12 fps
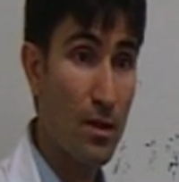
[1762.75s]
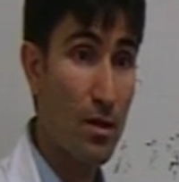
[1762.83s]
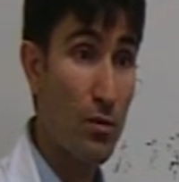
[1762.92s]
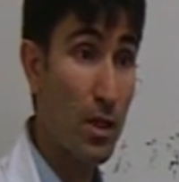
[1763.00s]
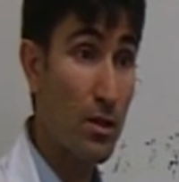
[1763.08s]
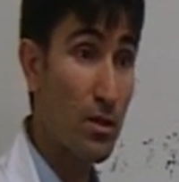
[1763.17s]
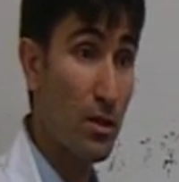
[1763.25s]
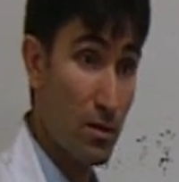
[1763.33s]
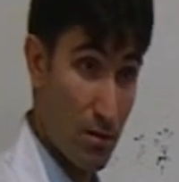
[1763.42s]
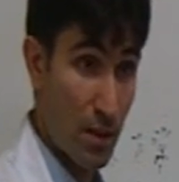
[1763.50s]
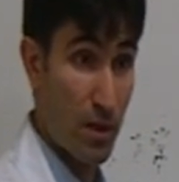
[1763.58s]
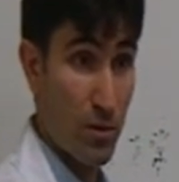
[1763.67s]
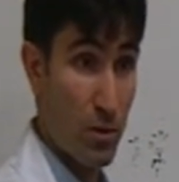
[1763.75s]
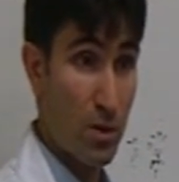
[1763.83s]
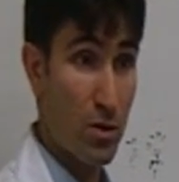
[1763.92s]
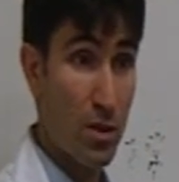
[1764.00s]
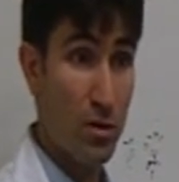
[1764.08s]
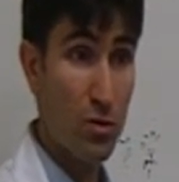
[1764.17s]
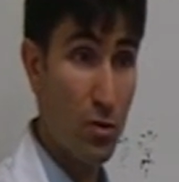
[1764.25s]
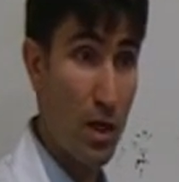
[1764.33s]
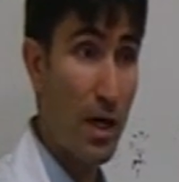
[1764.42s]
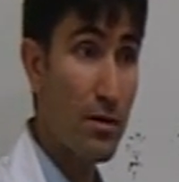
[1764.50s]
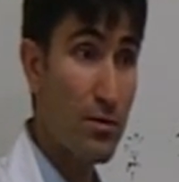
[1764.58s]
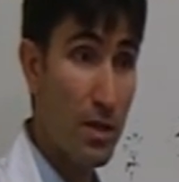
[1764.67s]
Right? Like with you do
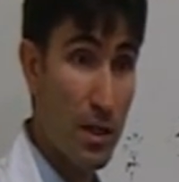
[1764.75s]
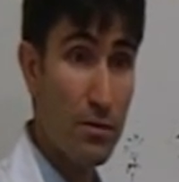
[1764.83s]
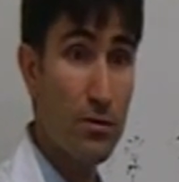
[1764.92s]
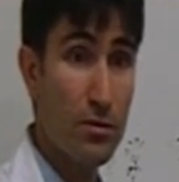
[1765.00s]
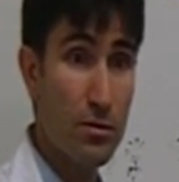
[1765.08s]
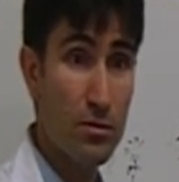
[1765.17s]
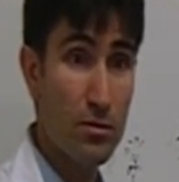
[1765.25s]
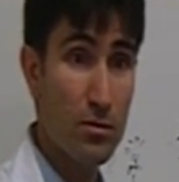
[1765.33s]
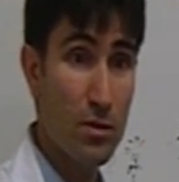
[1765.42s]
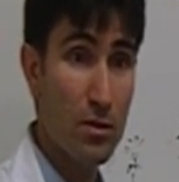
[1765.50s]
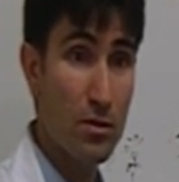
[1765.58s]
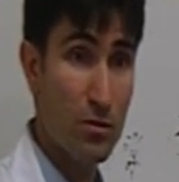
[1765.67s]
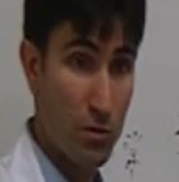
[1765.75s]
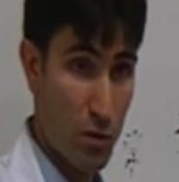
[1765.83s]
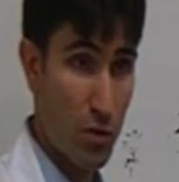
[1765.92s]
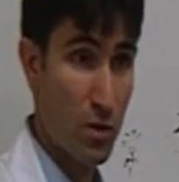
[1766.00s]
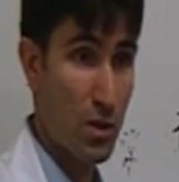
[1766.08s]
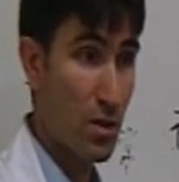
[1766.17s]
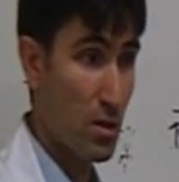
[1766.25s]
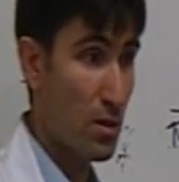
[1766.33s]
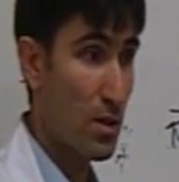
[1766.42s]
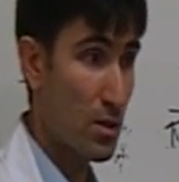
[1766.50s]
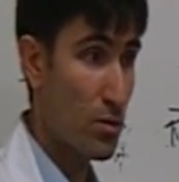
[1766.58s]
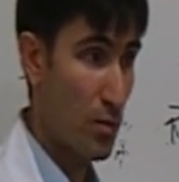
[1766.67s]
IVF, you know in
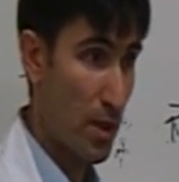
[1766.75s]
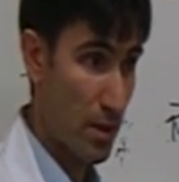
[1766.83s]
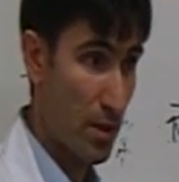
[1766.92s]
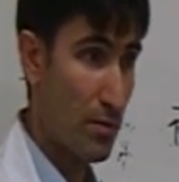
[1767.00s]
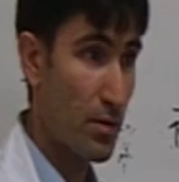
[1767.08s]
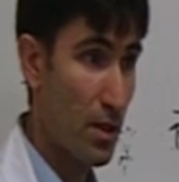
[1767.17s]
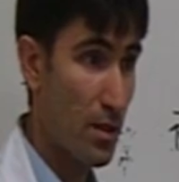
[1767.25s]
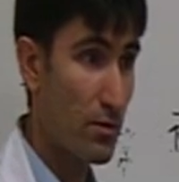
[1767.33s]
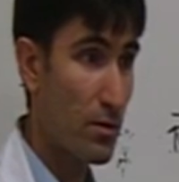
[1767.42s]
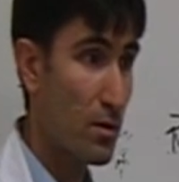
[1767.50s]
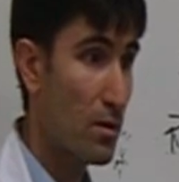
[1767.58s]
English, right? IVF,